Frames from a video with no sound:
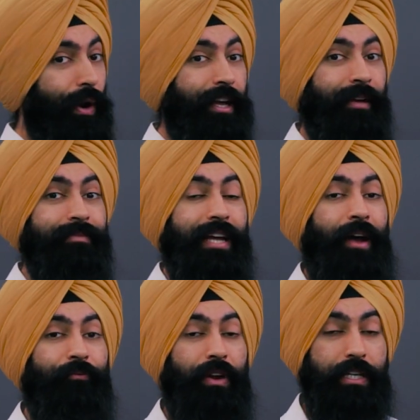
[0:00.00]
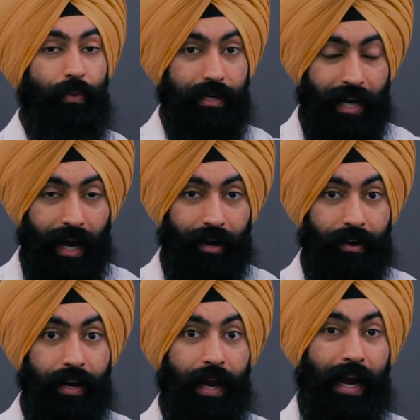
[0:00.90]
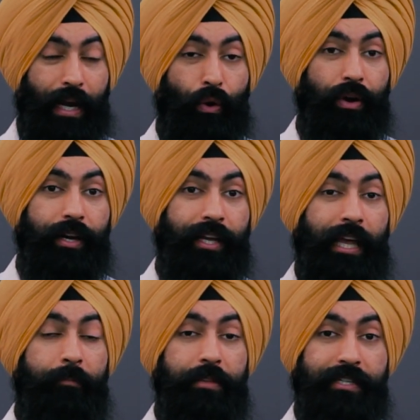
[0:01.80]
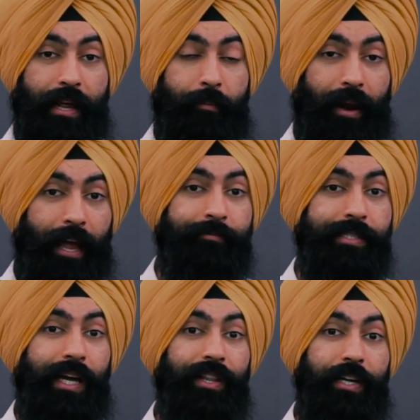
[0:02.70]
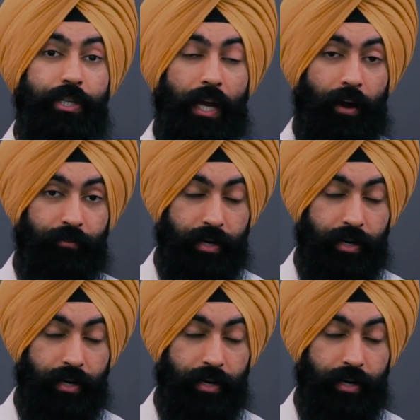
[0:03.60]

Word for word: when it comes time for you to retire in order to keep the same lifestyle that you have